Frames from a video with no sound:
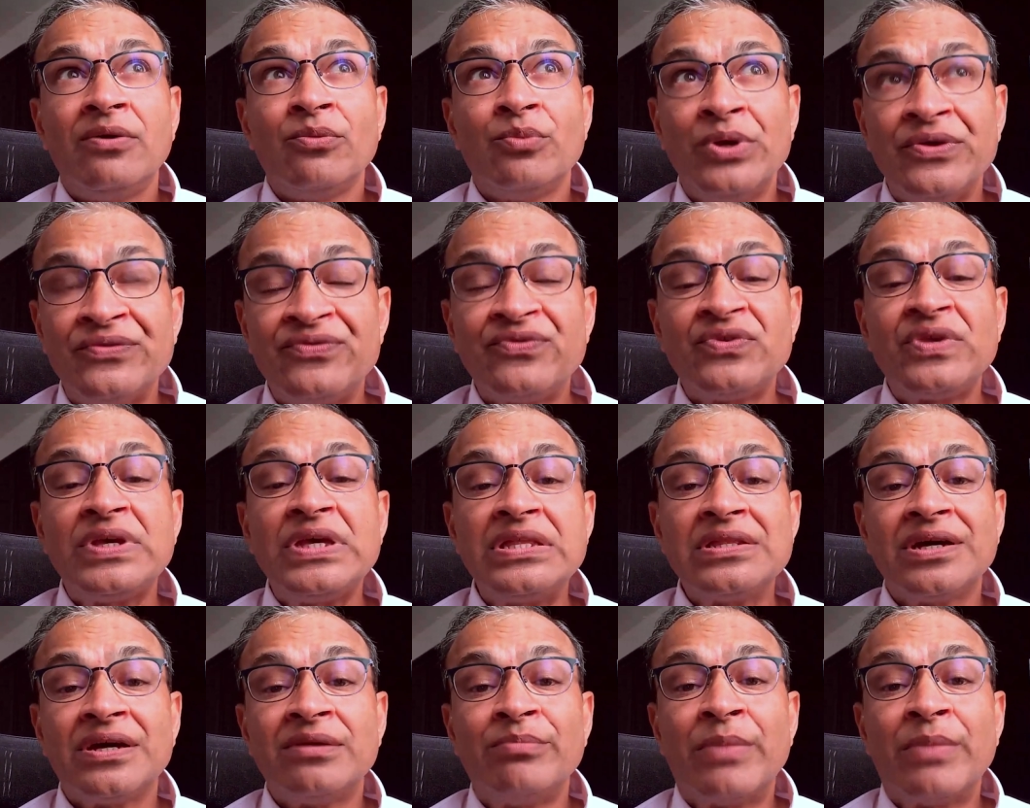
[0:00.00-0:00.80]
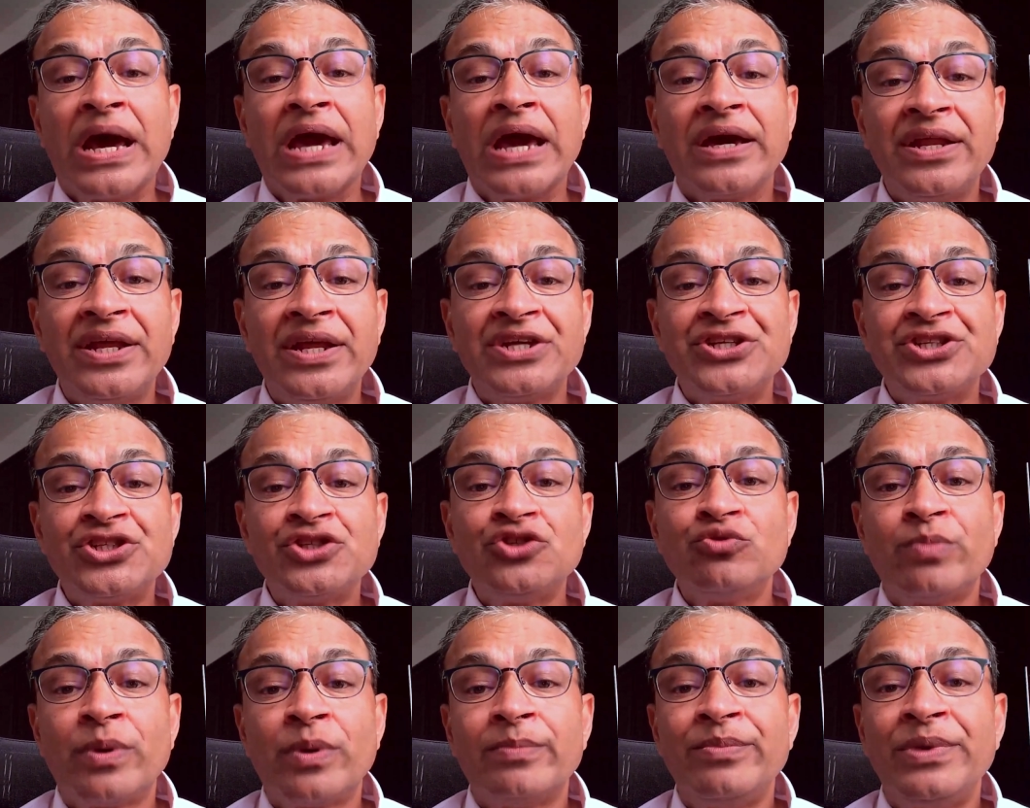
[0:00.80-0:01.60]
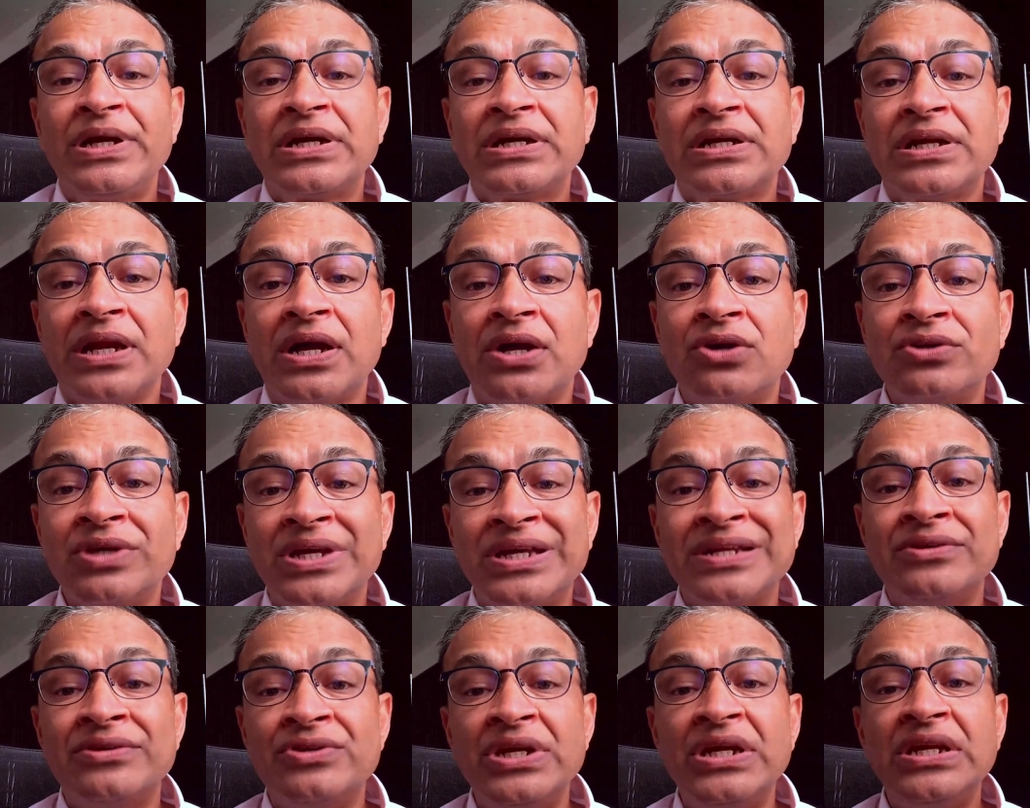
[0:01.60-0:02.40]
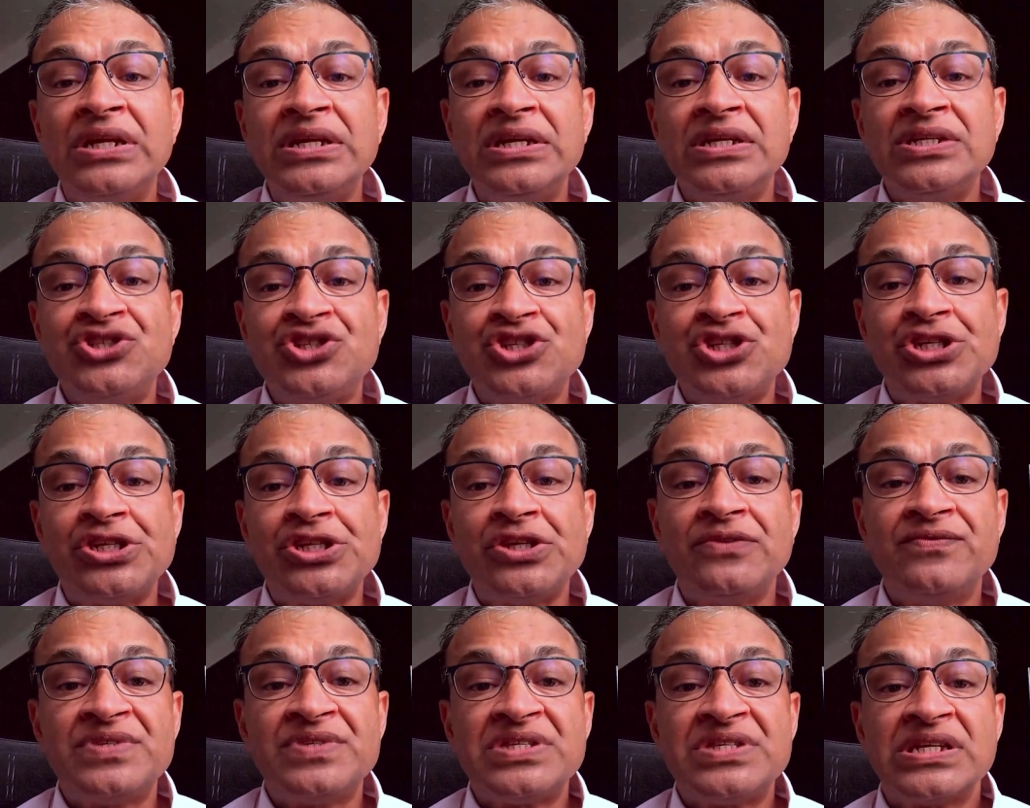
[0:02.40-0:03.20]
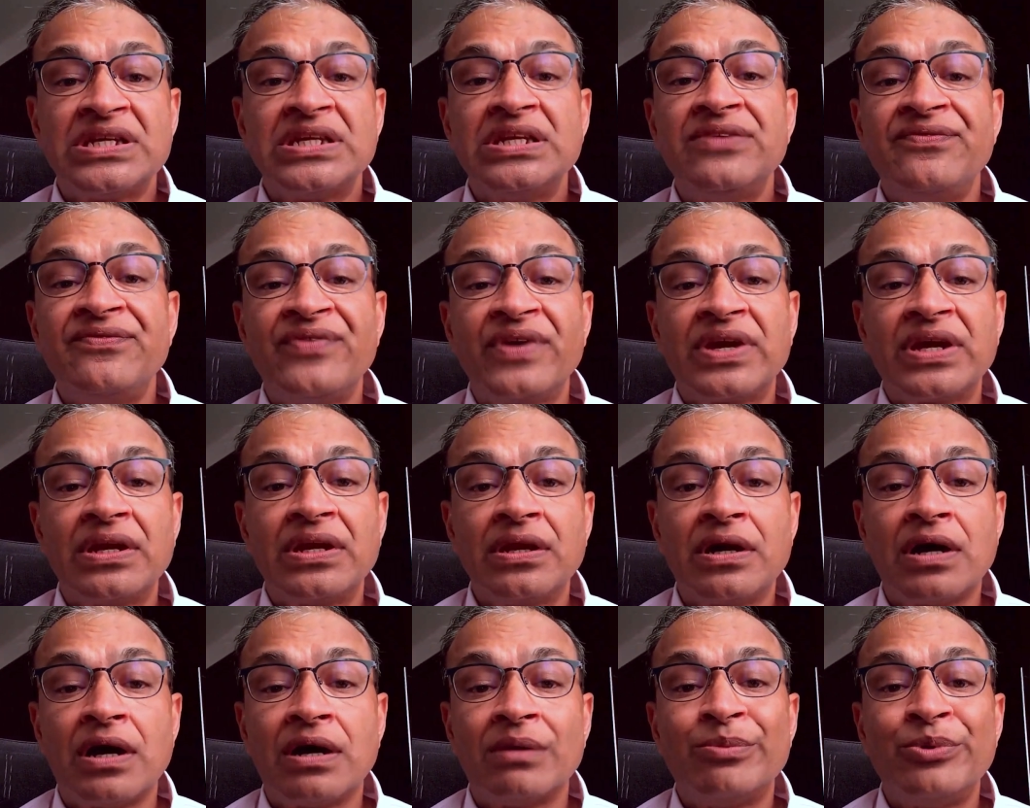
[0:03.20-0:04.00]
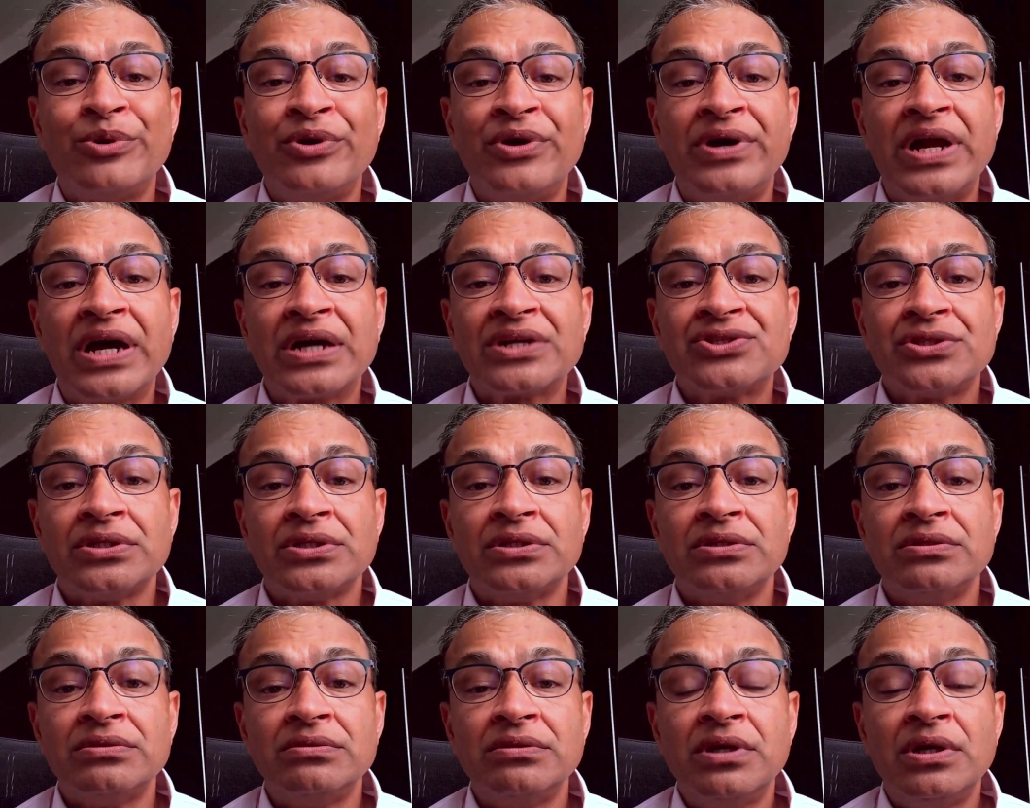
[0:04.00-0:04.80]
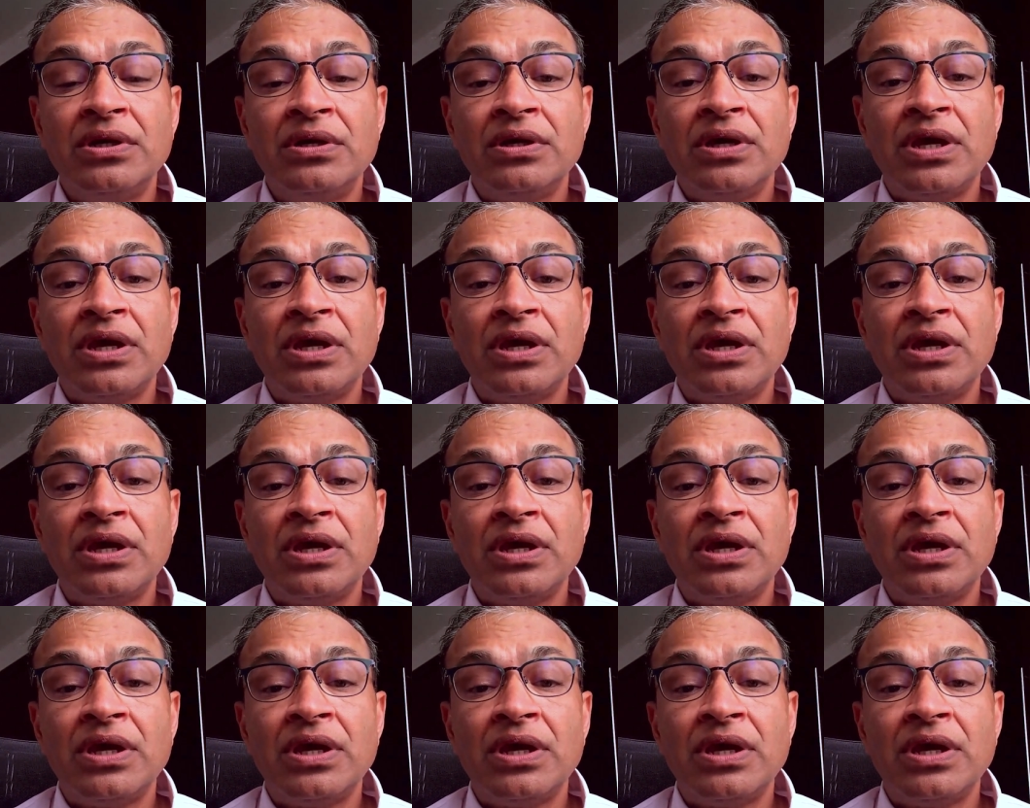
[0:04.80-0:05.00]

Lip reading: we've seen that migration to public cloud can really achieve significant carbon reduction